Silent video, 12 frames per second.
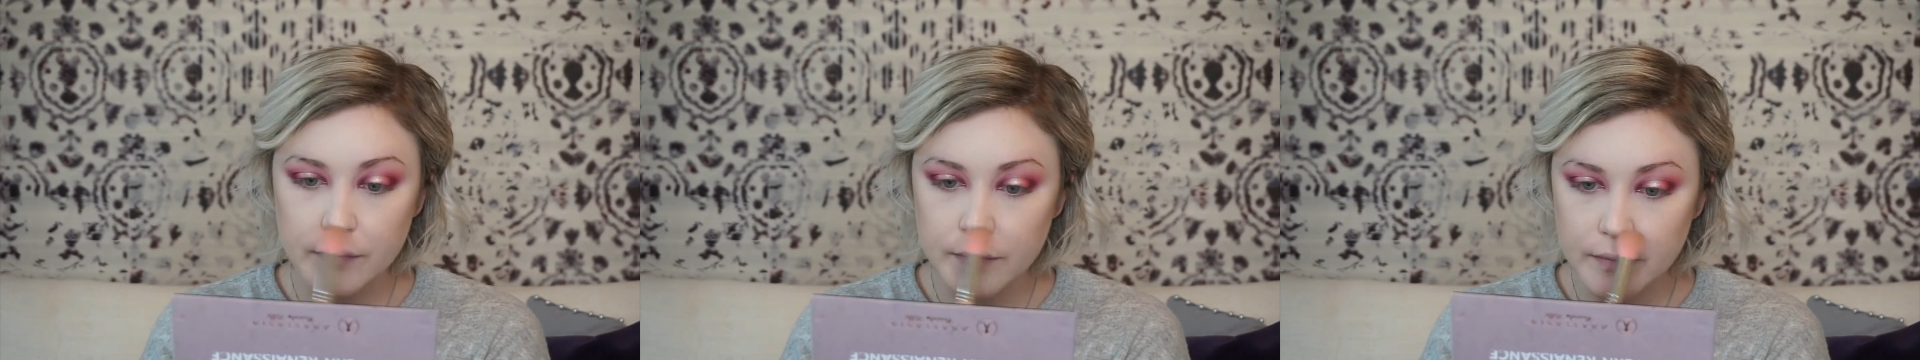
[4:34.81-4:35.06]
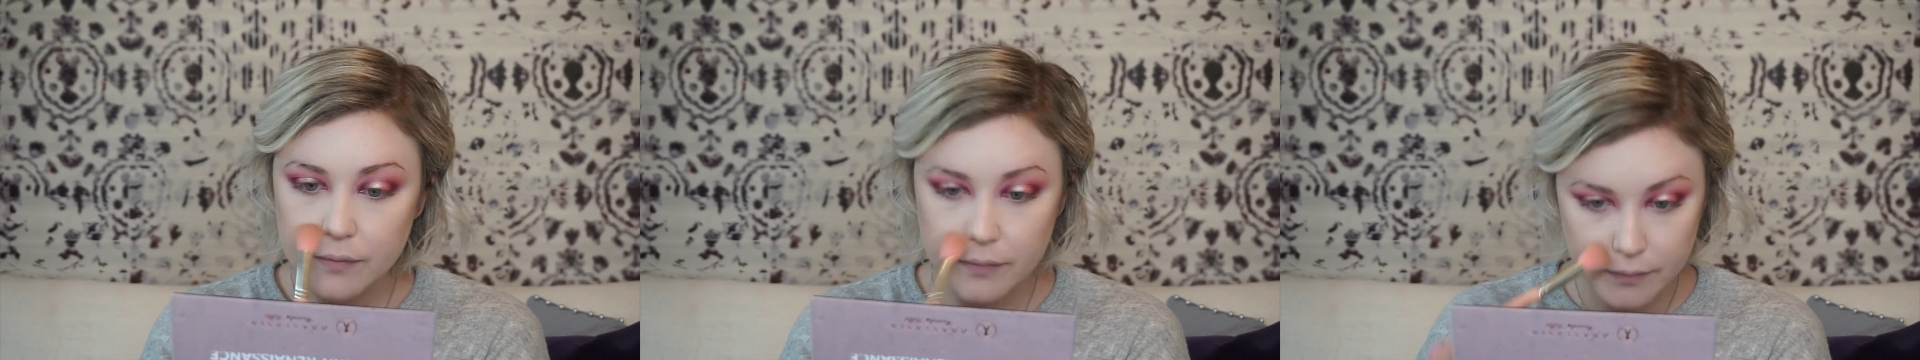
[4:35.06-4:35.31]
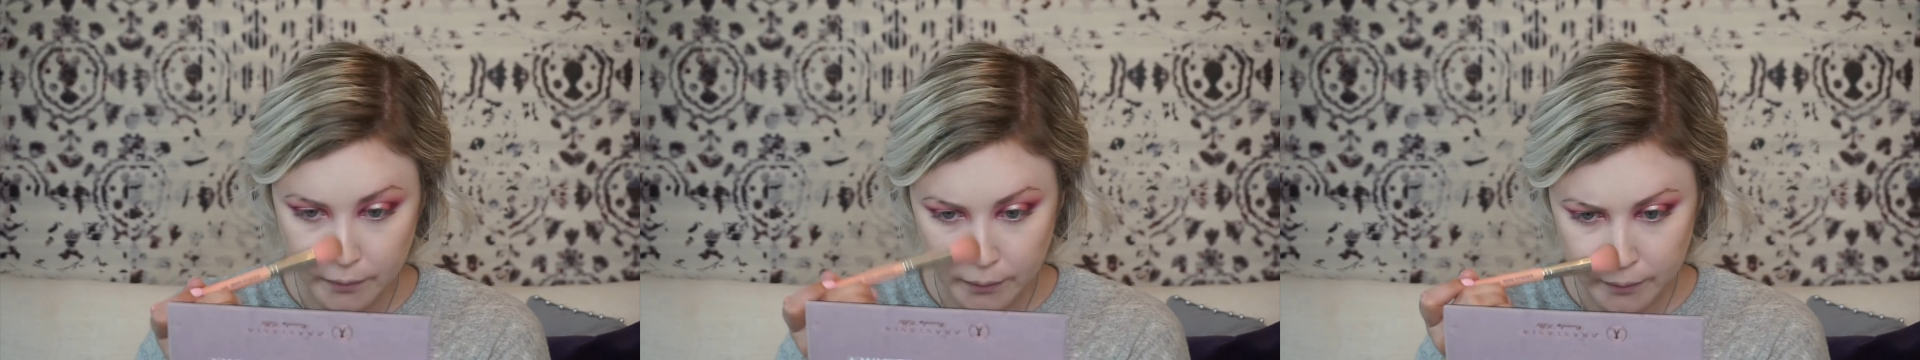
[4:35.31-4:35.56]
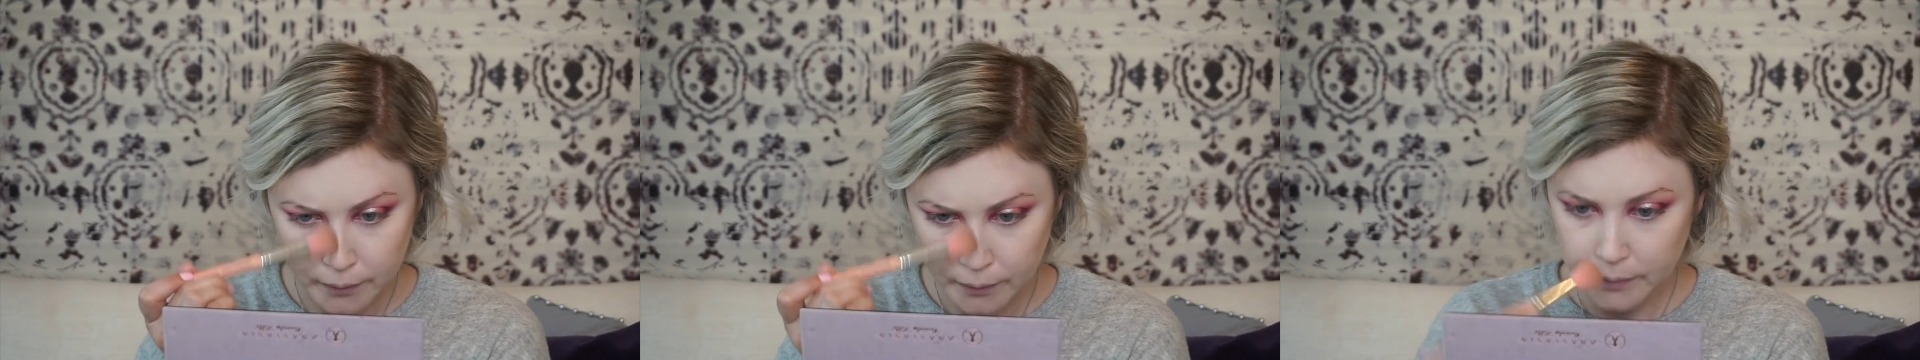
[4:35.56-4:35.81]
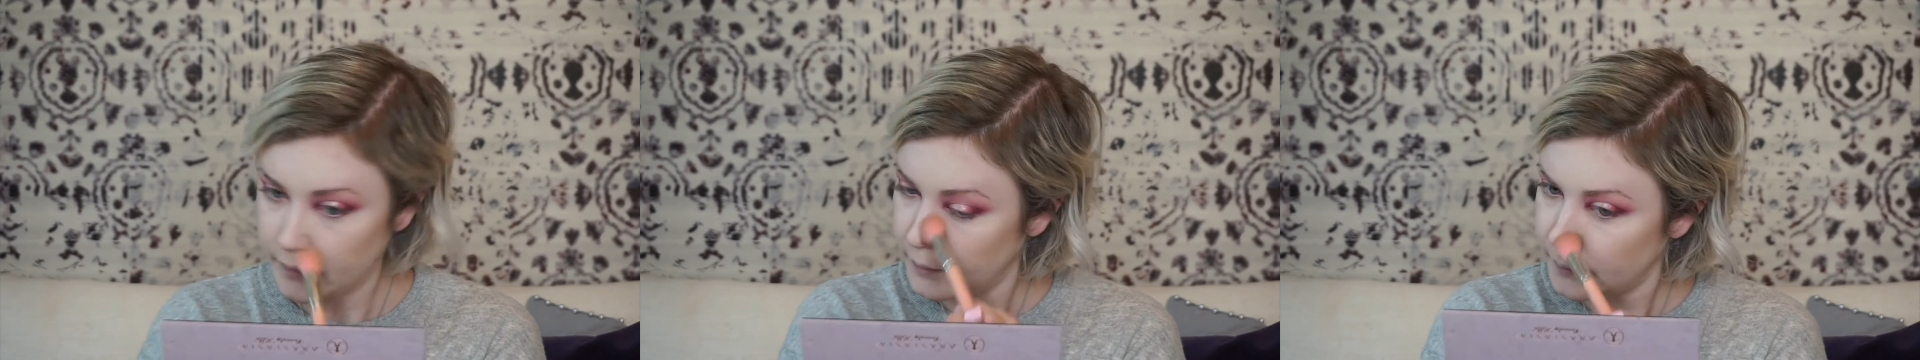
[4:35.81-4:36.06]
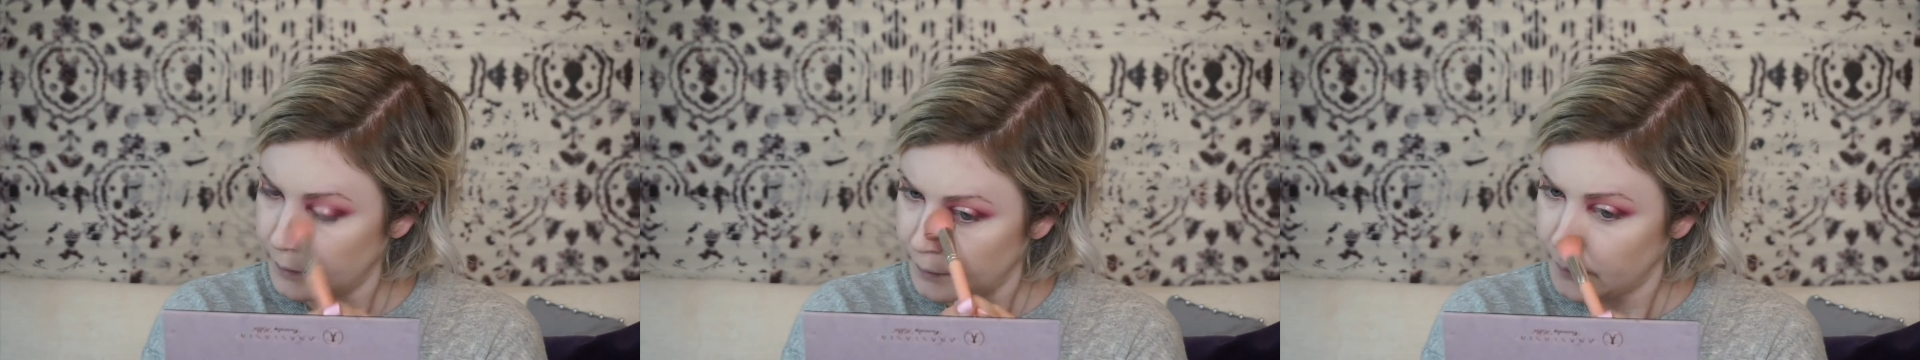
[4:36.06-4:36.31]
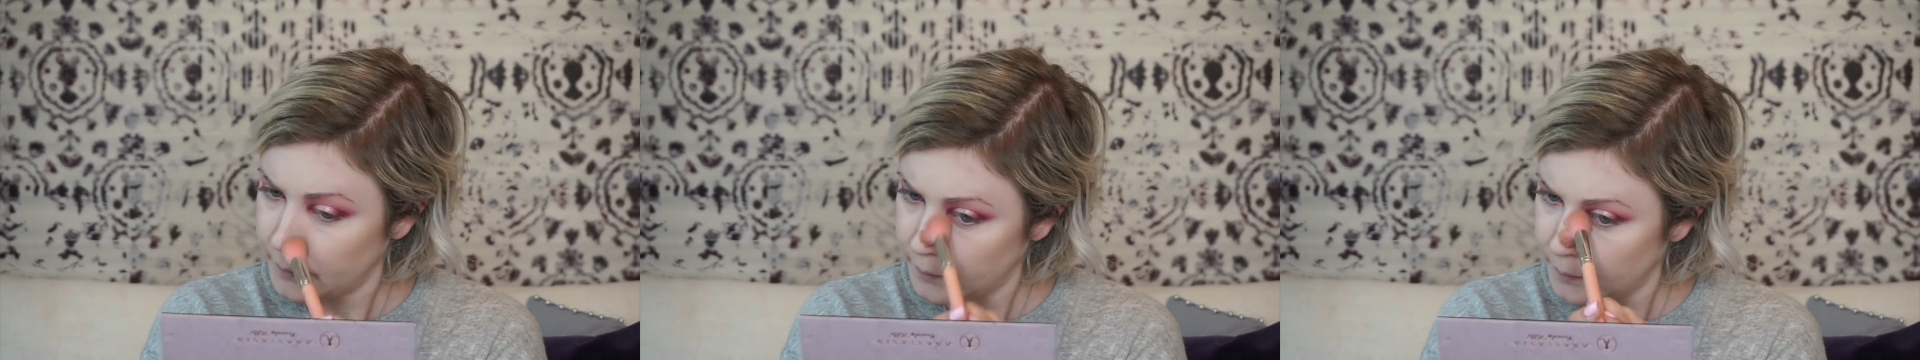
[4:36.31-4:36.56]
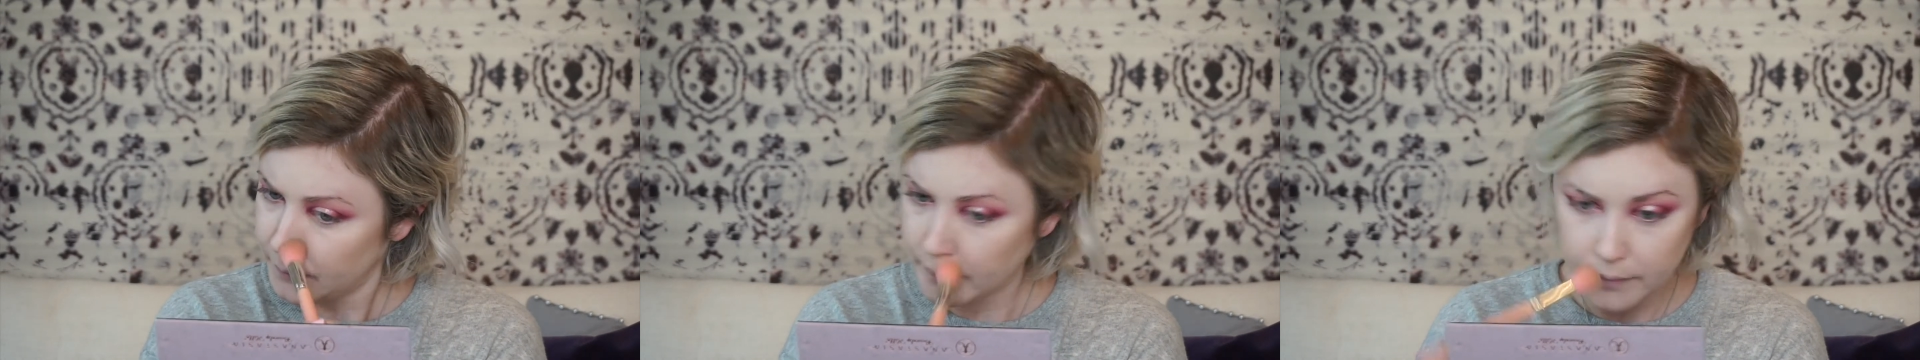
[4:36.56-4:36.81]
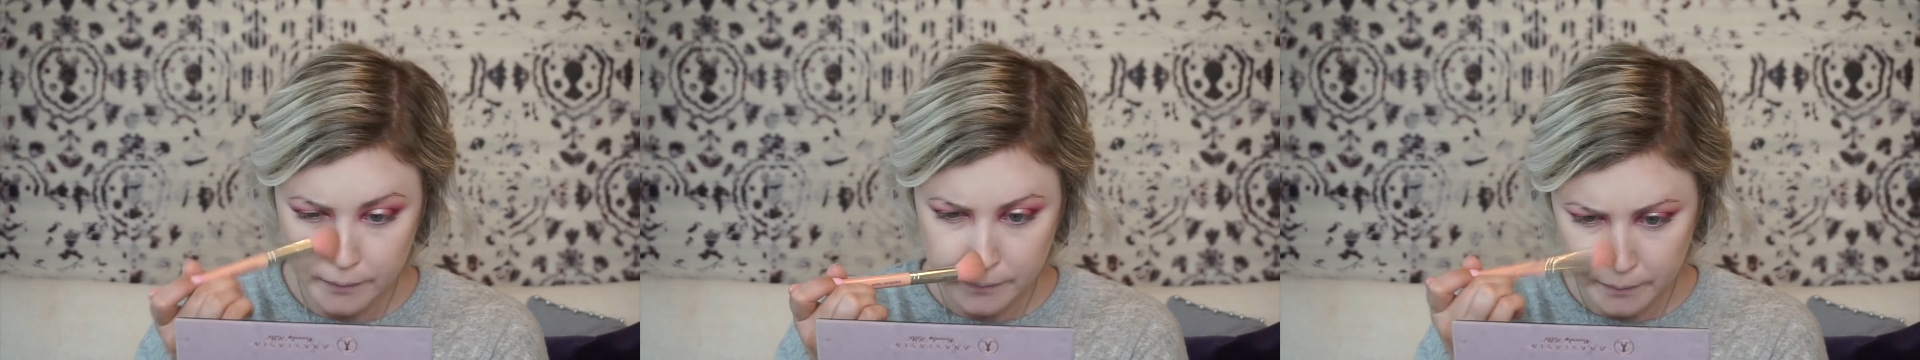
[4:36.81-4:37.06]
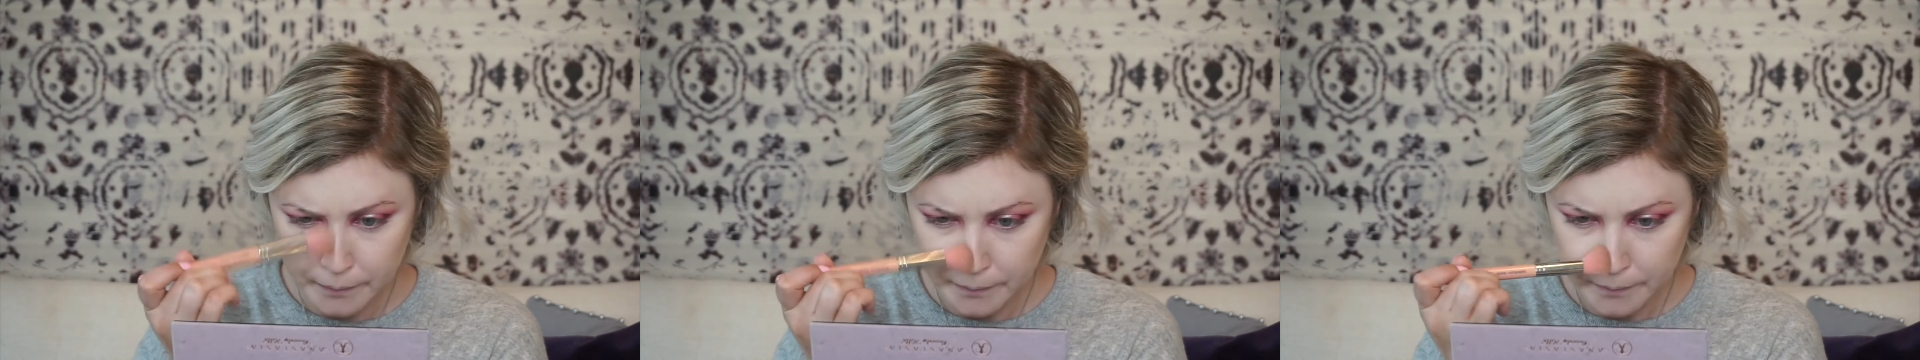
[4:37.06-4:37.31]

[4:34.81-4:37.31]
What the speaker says: If I contour it, it'll look way too small.